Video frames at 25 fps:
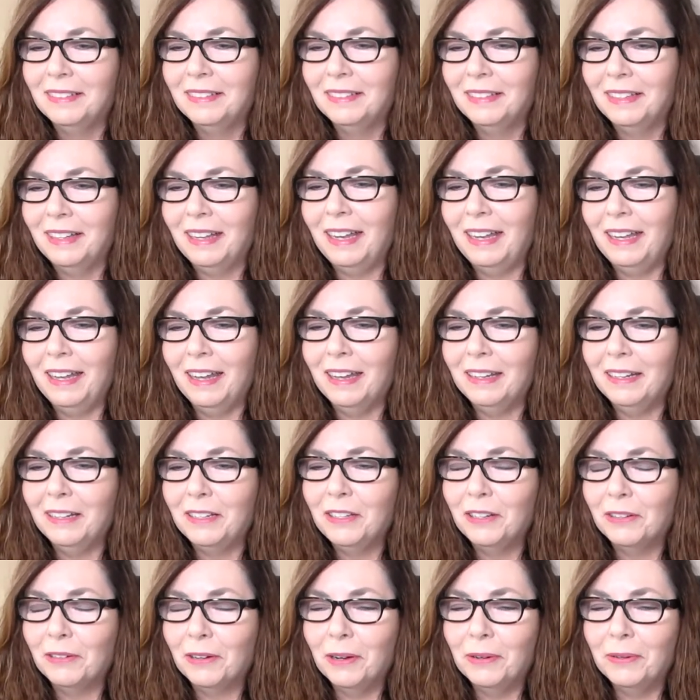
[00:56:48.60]
Ayana,
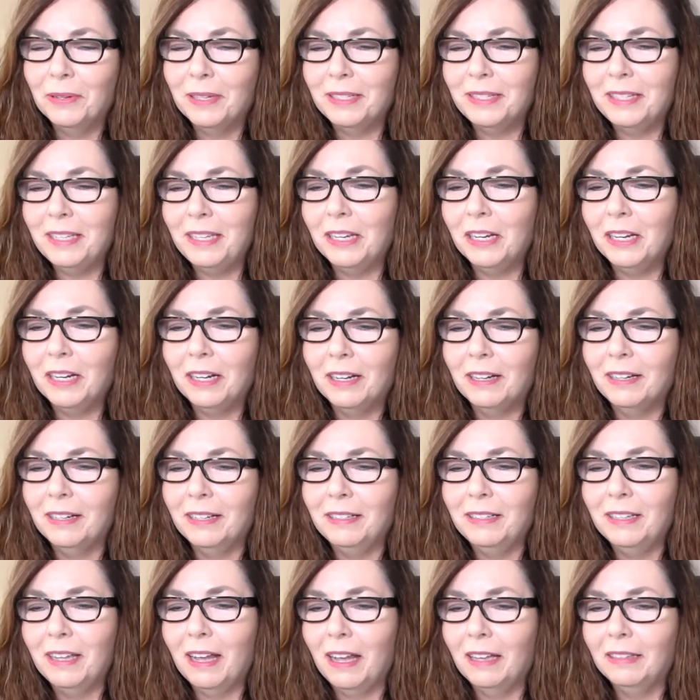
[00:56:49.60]
you're always here.
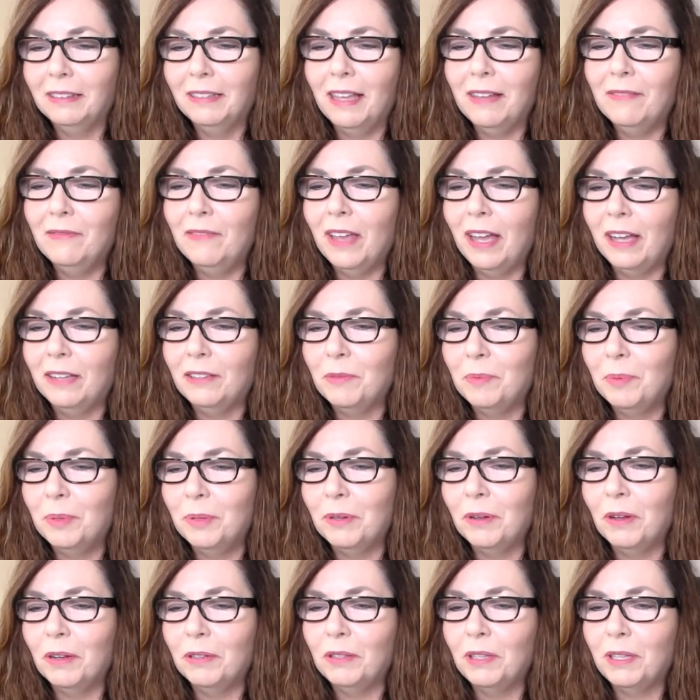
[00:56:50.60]
And I love that. You put
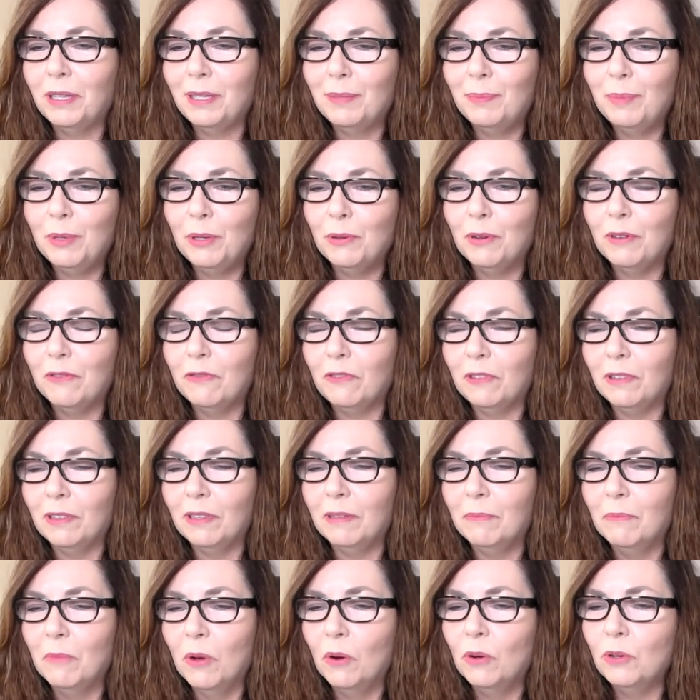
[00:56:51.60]
all these beautiful
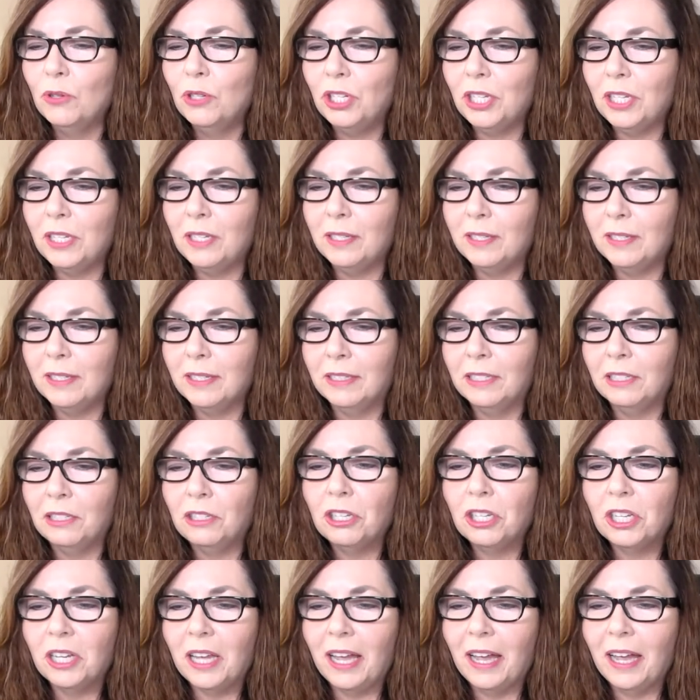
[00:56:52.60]
emojis in the
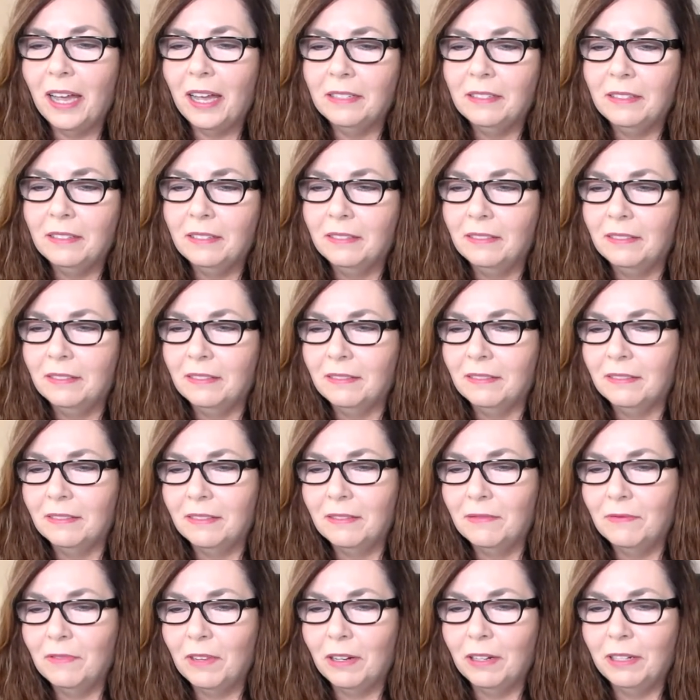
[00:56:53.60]
chat.
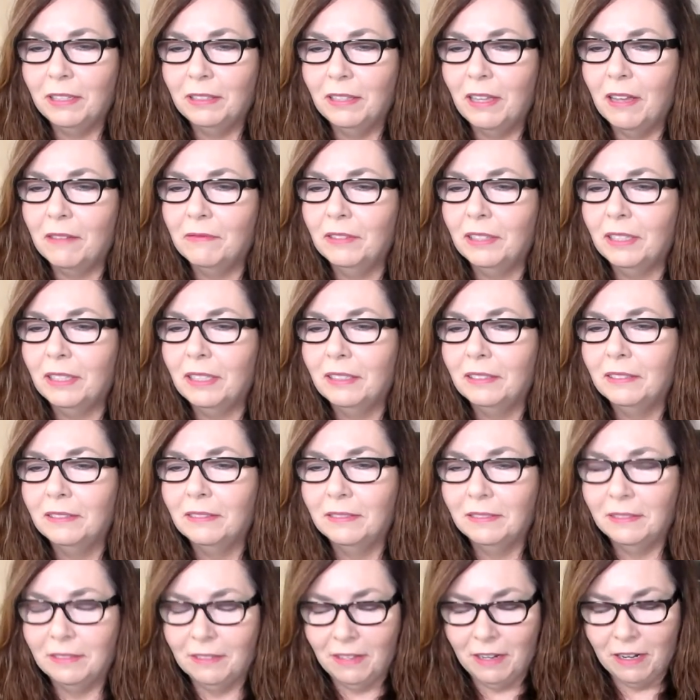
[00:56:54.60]
It's very lovely.
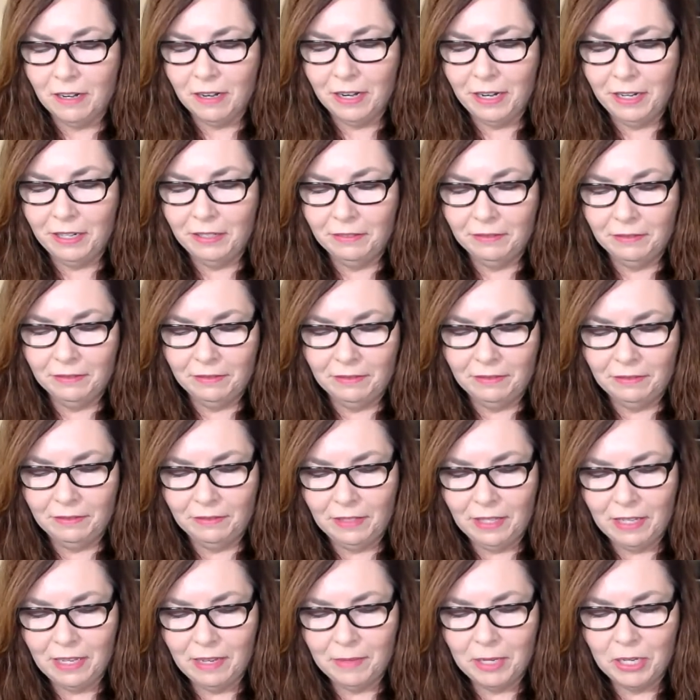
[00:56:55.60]
All right.
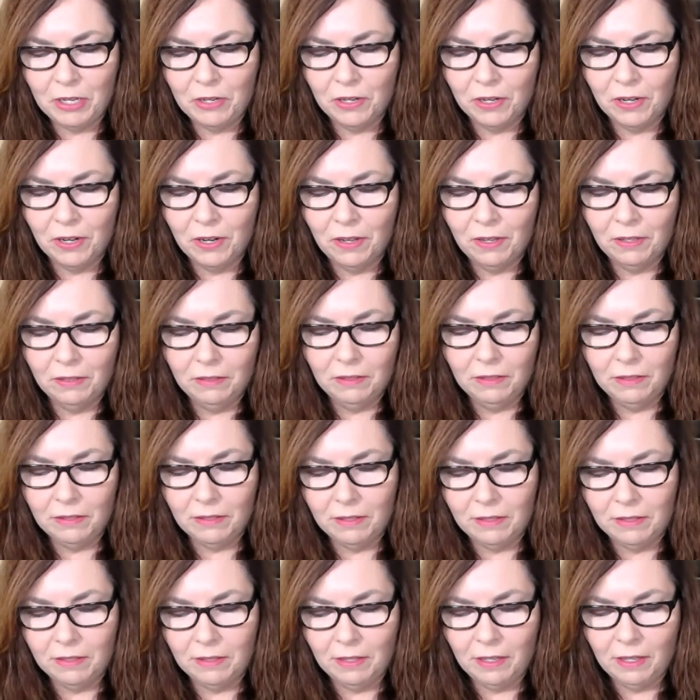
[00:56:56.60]
Lammy girl.
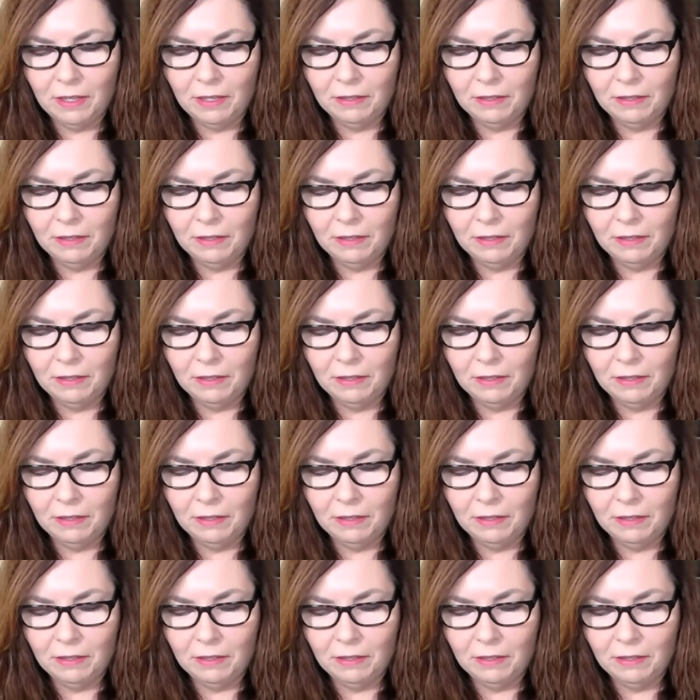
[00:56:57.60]
Let's see.